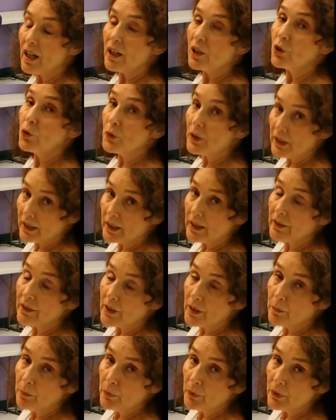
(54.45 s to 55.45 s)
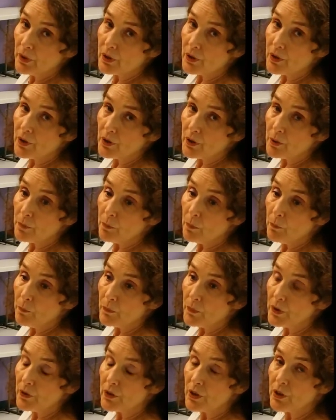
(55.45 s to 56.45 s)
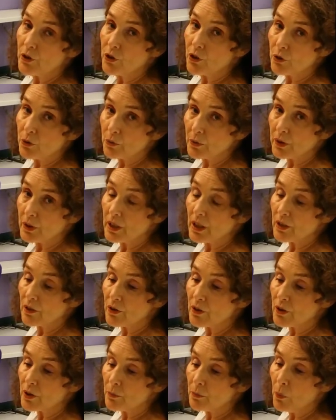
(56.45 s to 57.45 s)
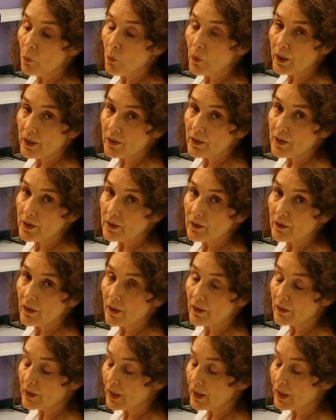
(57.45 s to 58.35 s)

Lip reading: you can get deeper into the tissue and into the points on the